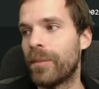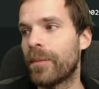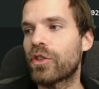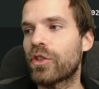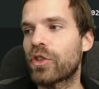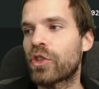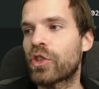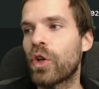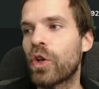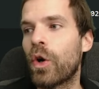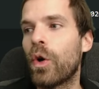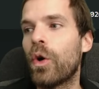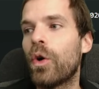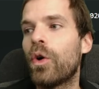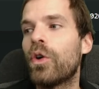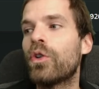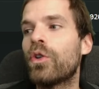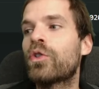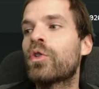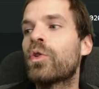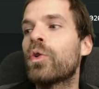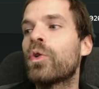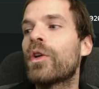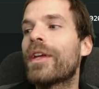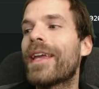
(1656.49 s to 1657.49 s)
So
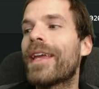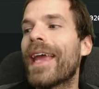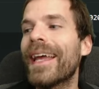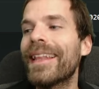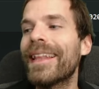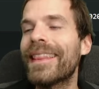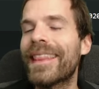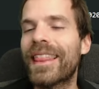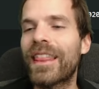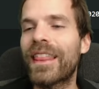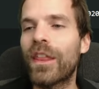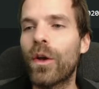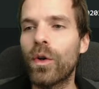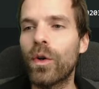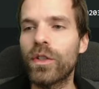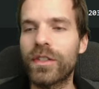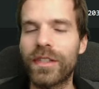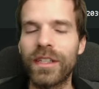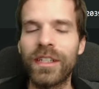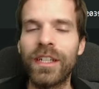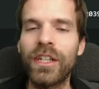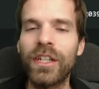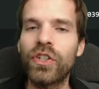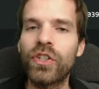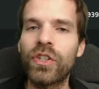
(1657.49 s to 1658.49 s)
to get those
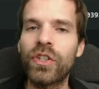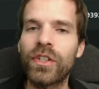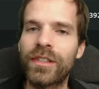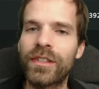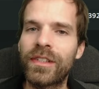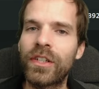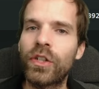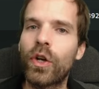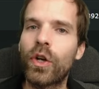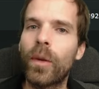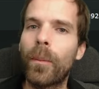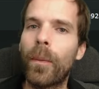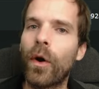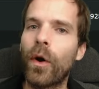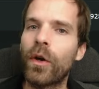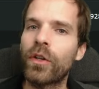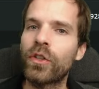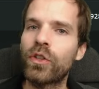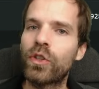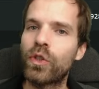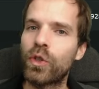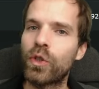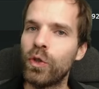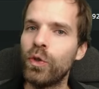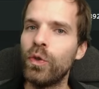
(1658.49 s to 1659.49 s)
additional zero
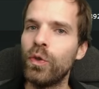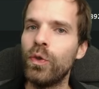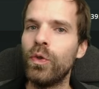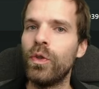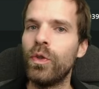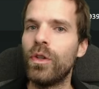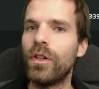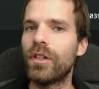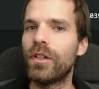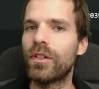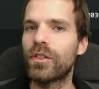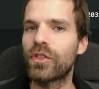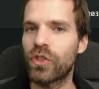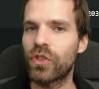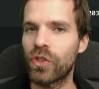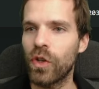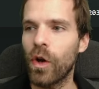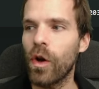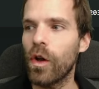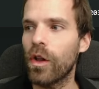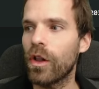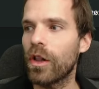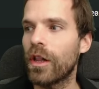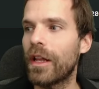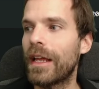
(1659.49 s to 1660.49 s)
point two S O
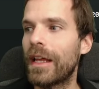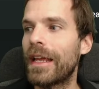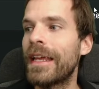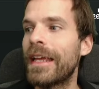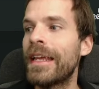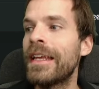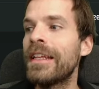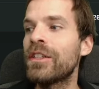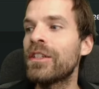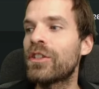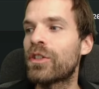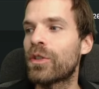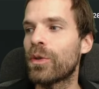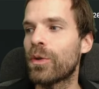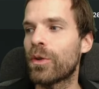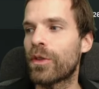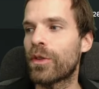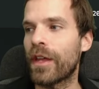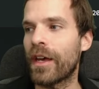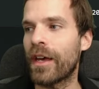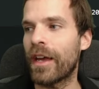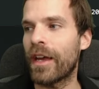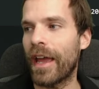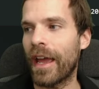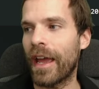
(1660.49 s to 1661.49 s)
L into
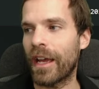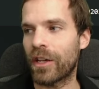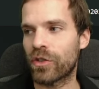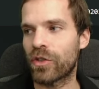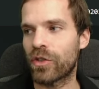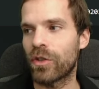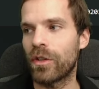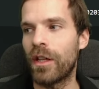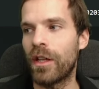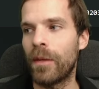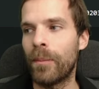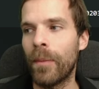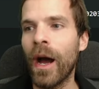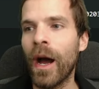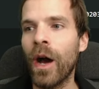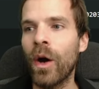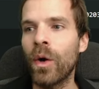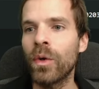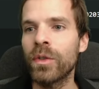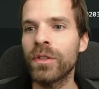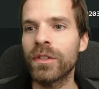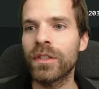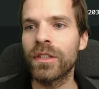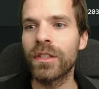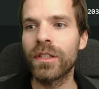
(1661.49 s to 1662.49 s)
the actual
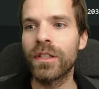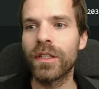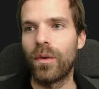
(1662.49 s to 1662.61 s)
amount,